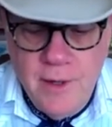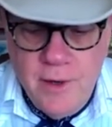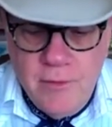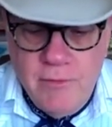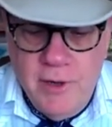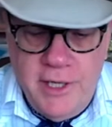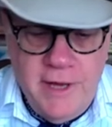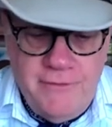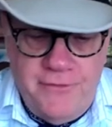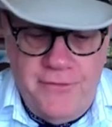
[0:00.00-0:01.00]
really
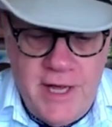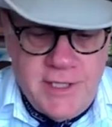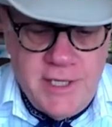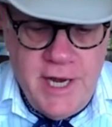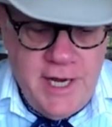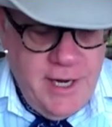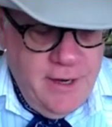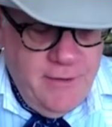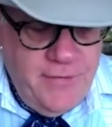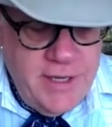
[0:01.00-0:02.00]
a
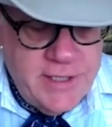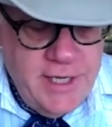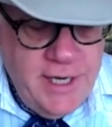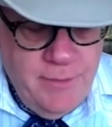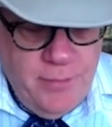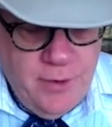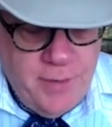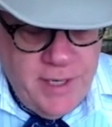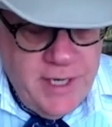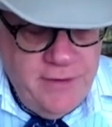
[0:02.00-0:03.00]
fascinating book
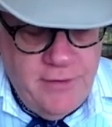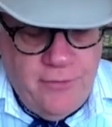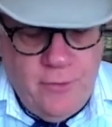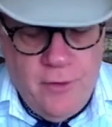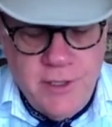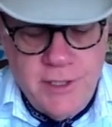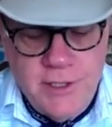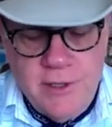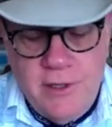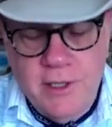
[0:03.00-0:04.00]
by David Forrest. It's
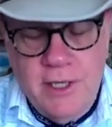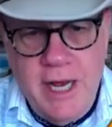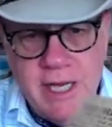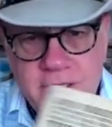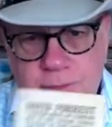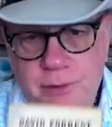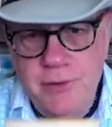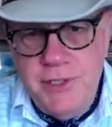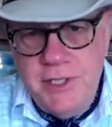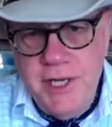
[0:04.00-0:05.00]
called The Last
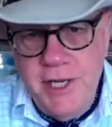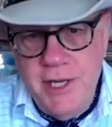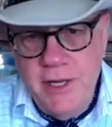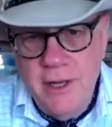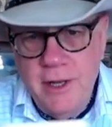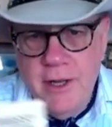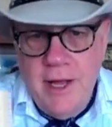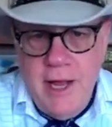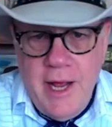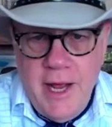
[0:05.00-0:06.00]
Blue Sea.
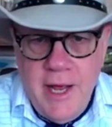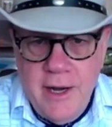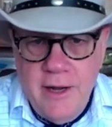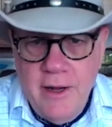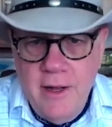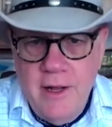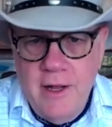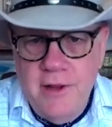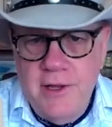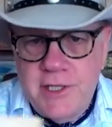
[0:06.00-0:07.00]
And
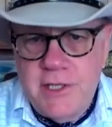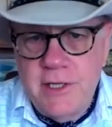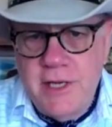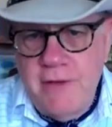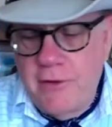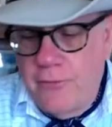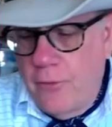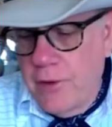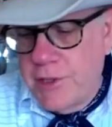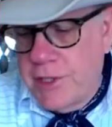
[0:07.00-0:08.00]
this, David
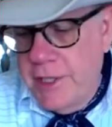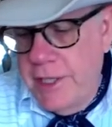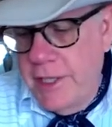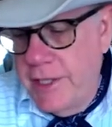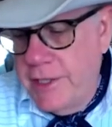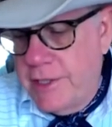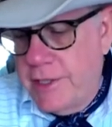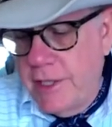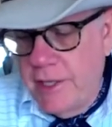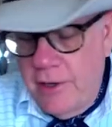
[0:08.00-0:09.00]
Forrest
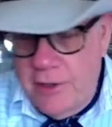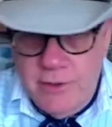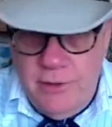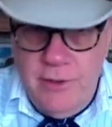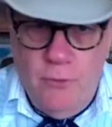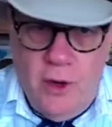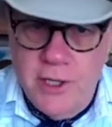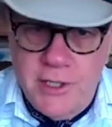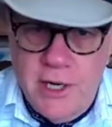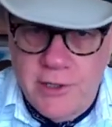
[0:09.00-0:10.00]
was an
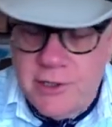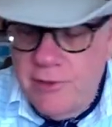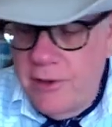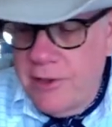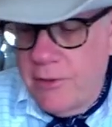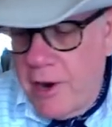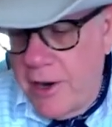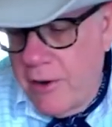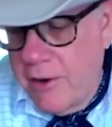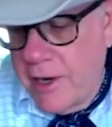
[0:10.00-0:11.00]
Australian
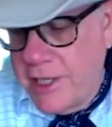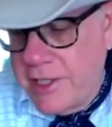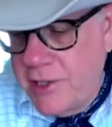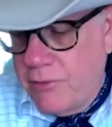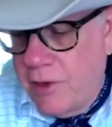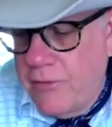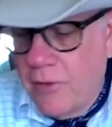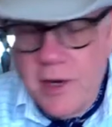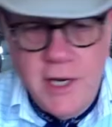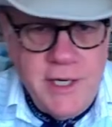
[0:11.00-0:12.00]
writer,
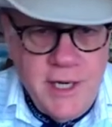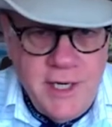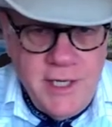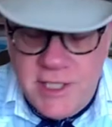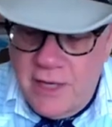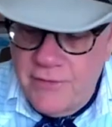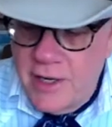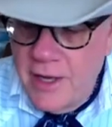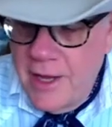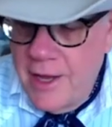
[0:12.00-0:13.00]
1924-1997,
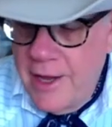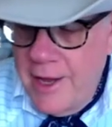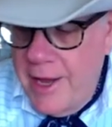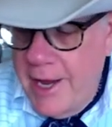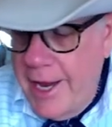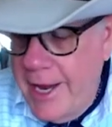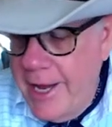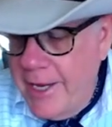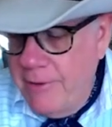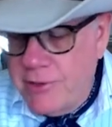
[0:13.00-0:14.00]

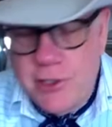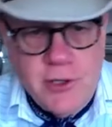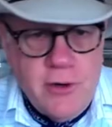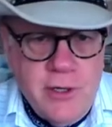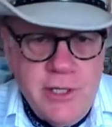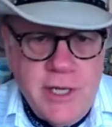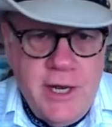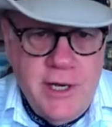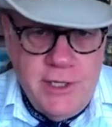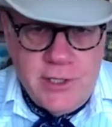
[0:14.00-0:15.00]
and he was a journalist
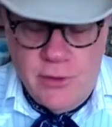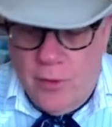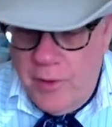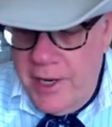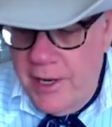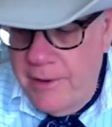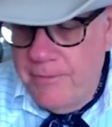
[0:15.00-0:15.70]
and a historian.